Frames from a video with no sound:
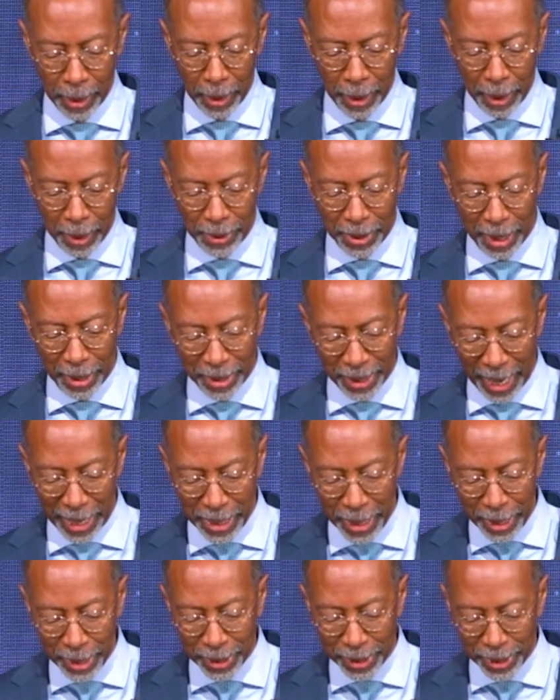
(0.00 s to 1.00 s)
It says, "And
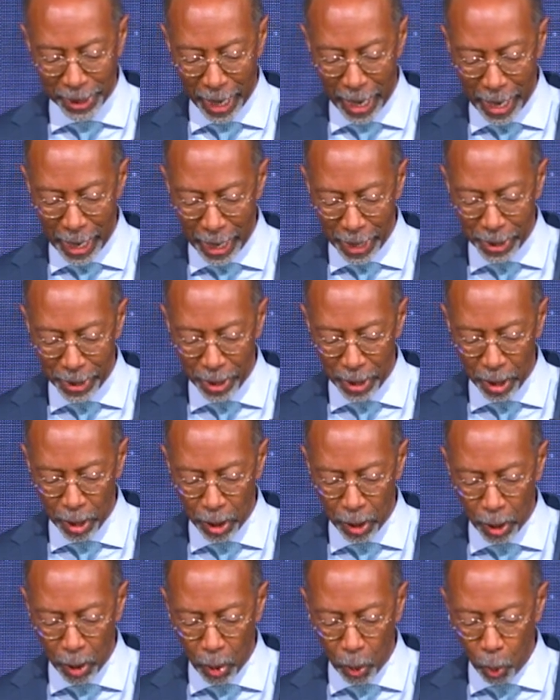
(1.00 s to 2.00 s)
he said,
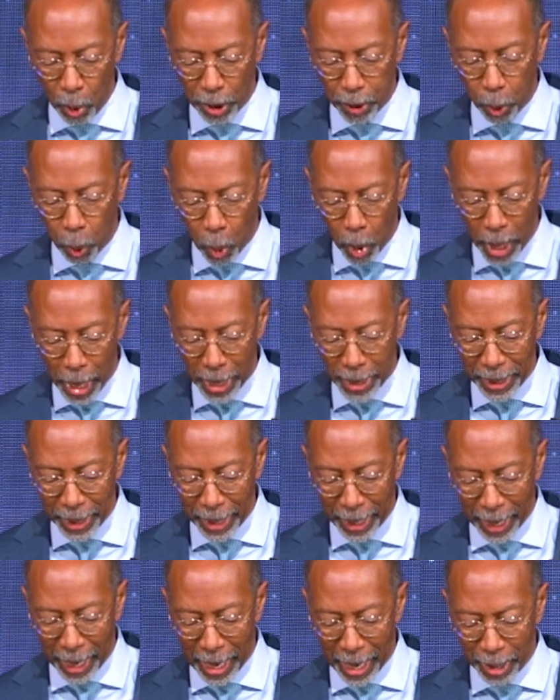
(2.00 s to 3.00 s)
with what
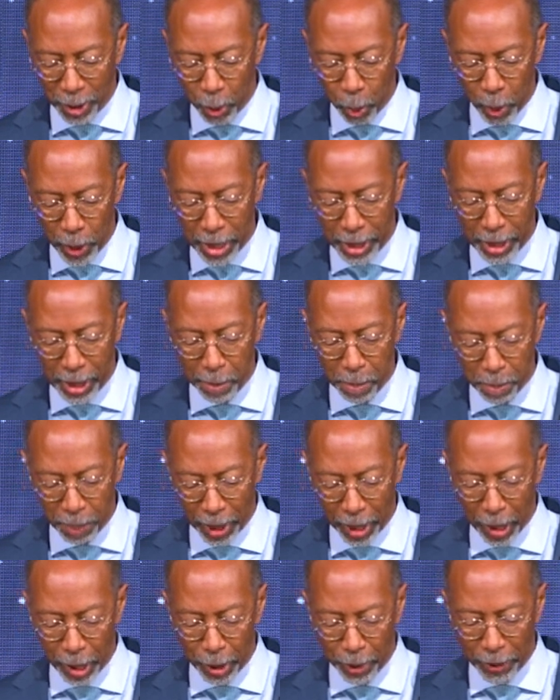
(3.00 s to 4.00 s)
can we
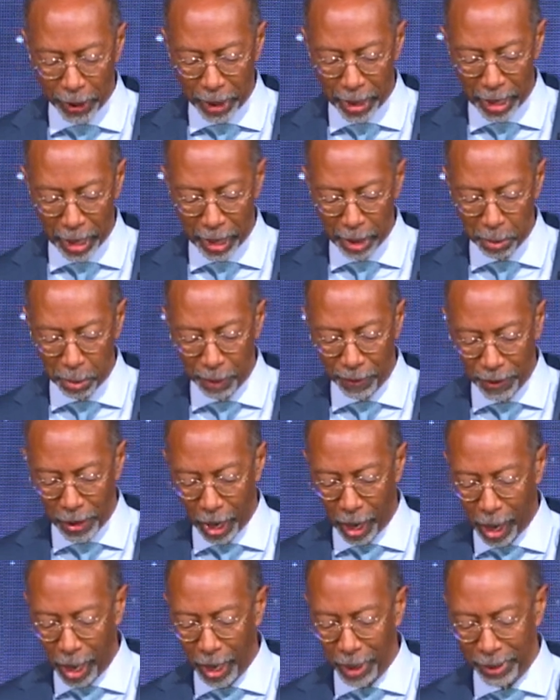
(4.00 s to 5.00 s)
compare the kingdom of
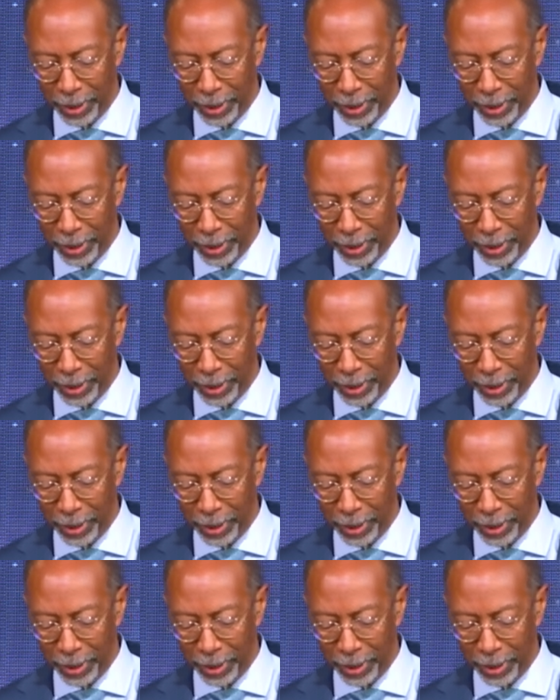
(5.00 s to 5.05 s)
God?